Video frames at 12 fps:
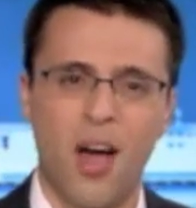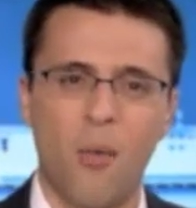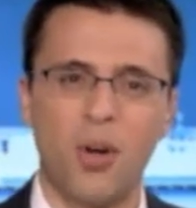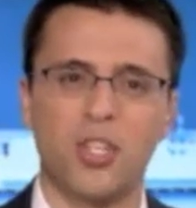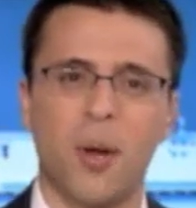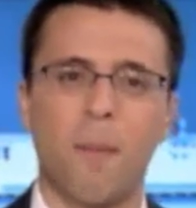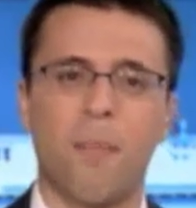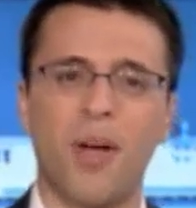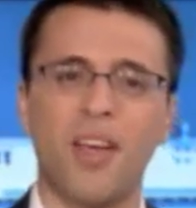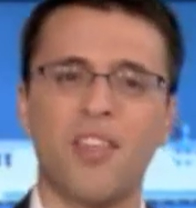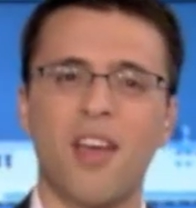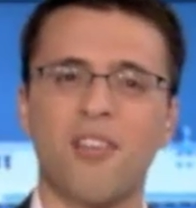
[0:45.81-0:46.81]
Which
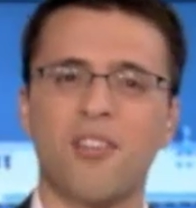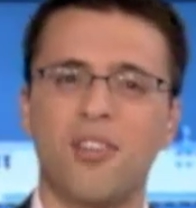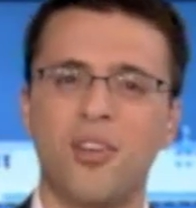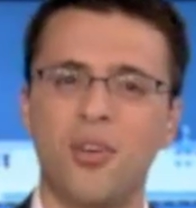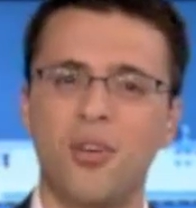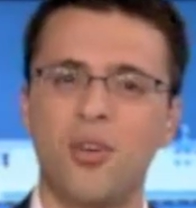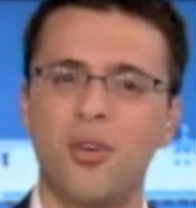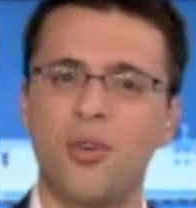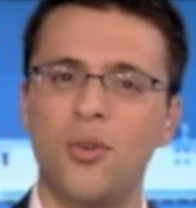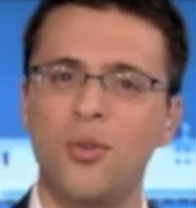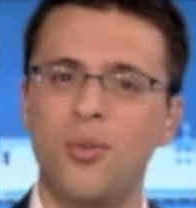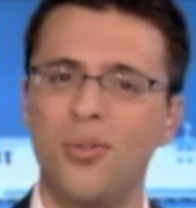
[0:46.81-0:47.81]
brings us
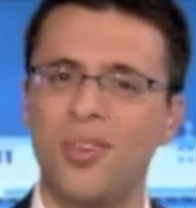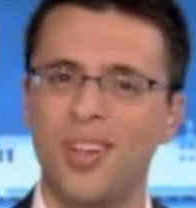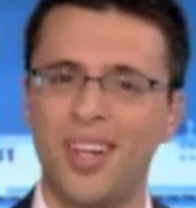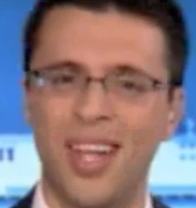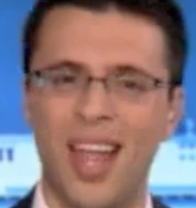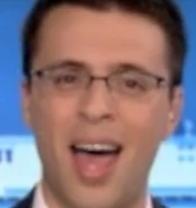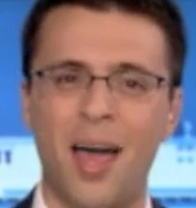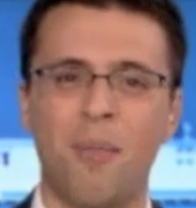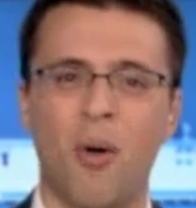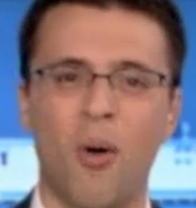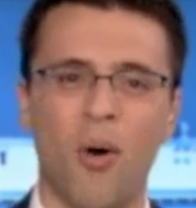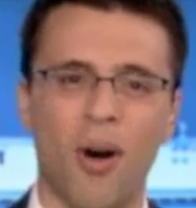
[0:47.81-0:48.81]
to
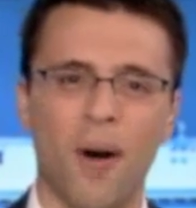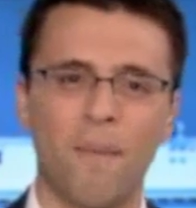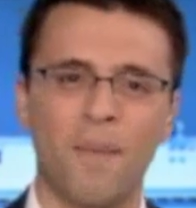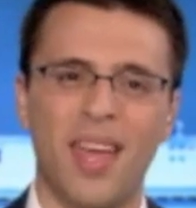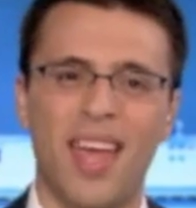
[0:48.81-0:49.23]
Libor.